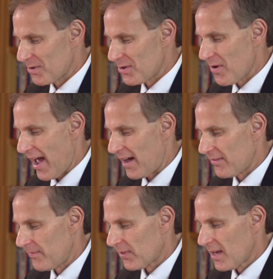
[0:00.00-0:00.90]
we do
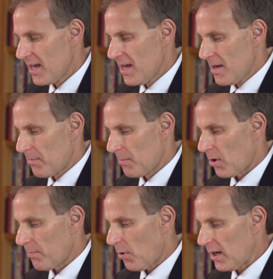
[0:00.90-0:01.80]
have. But
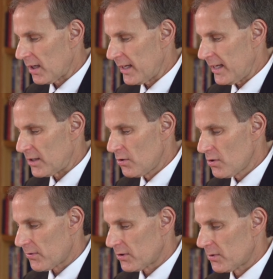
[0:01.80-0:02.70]
more importantly, it's
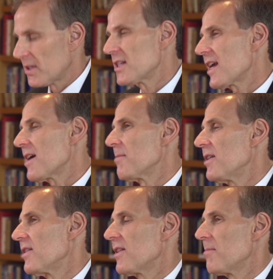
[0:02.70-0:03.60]
useful to
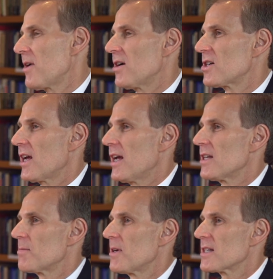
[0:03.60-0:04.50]
examine the marriage
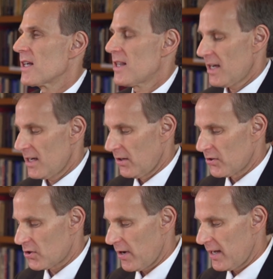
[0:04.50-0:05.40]
case because I think it
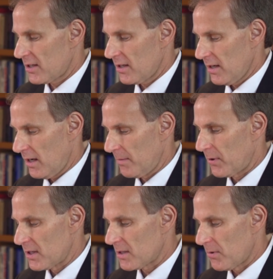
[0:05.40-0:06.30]
illustrates a
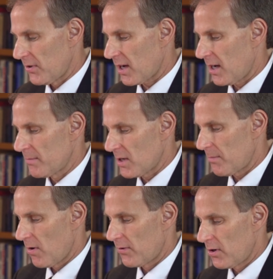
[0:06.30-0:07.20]
principle that comes
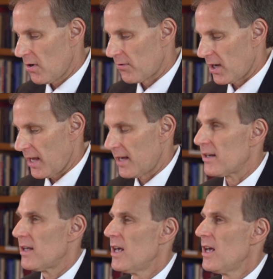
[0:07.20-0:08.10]
up over and over again,